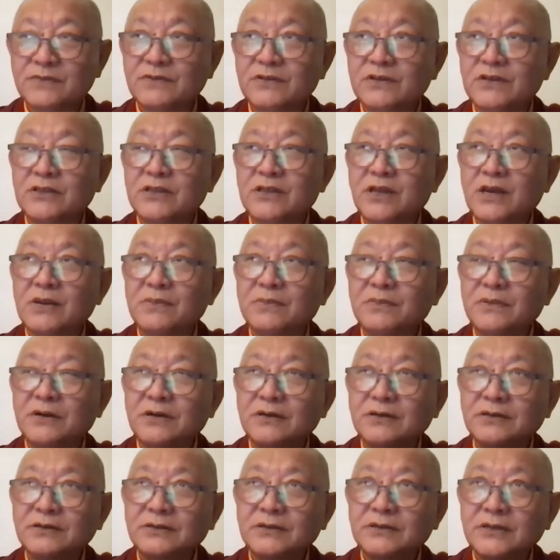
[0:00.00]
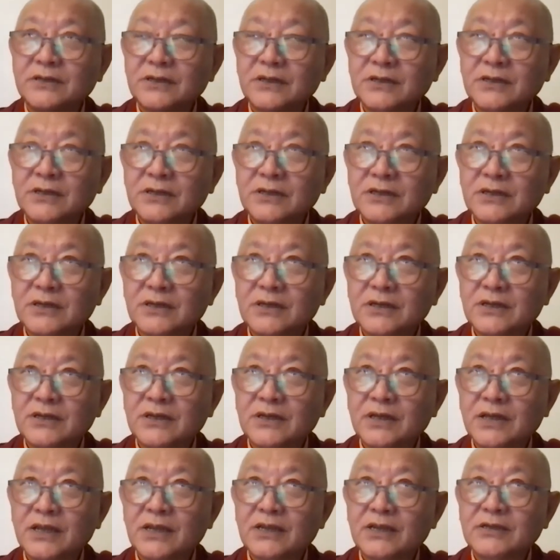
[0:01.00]
of the Dharma,
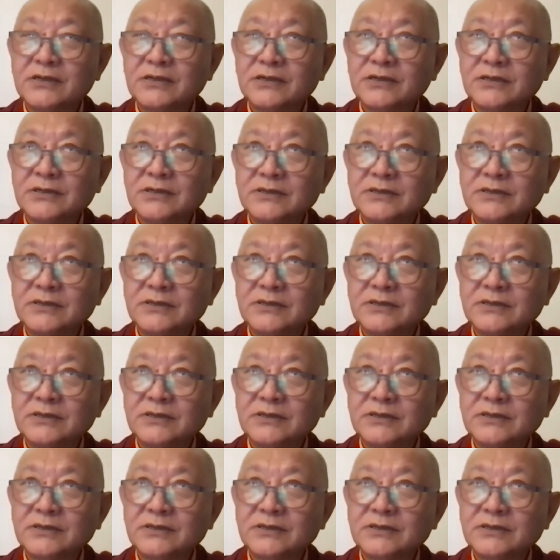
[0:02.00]
and,